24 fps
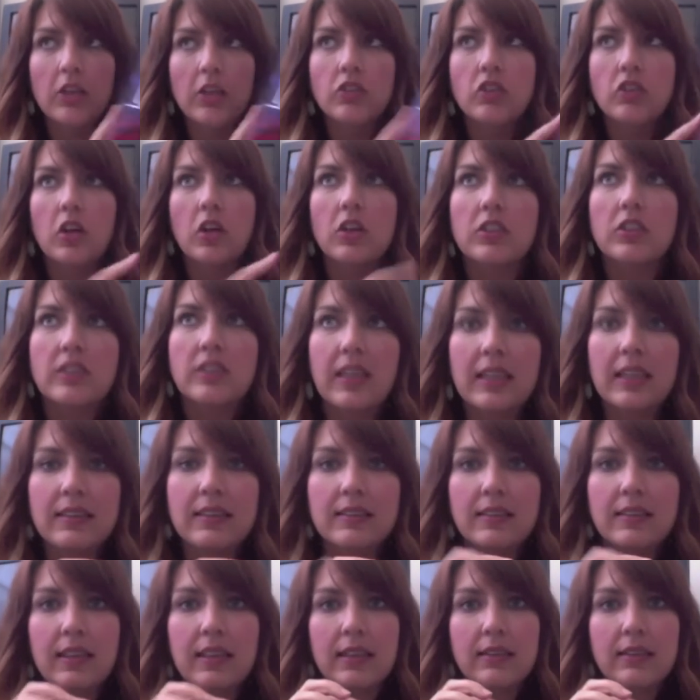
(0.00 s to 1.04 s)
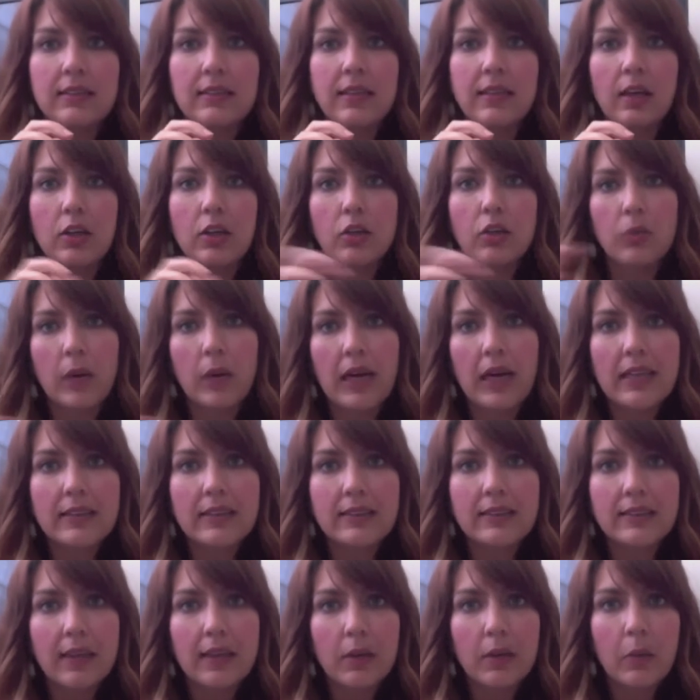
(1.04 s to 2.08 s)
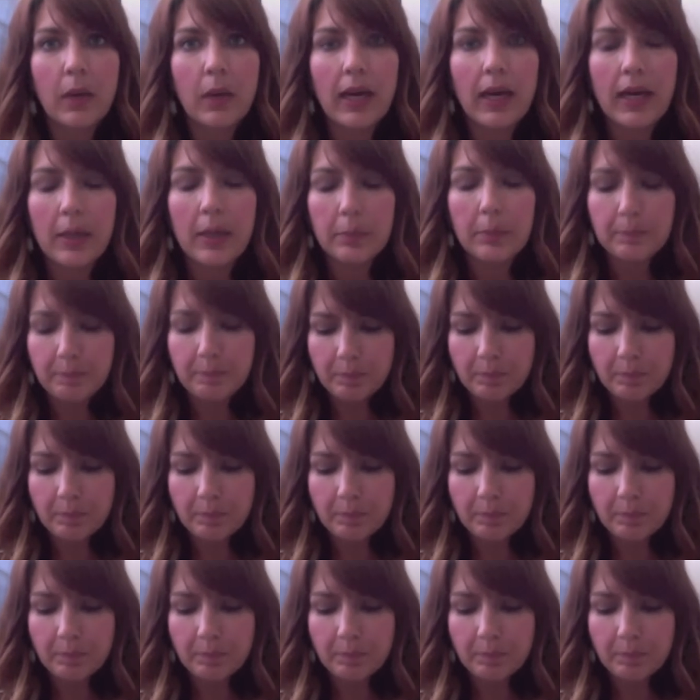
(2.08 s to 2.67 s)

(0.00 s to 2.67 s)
Dark Days is a great segue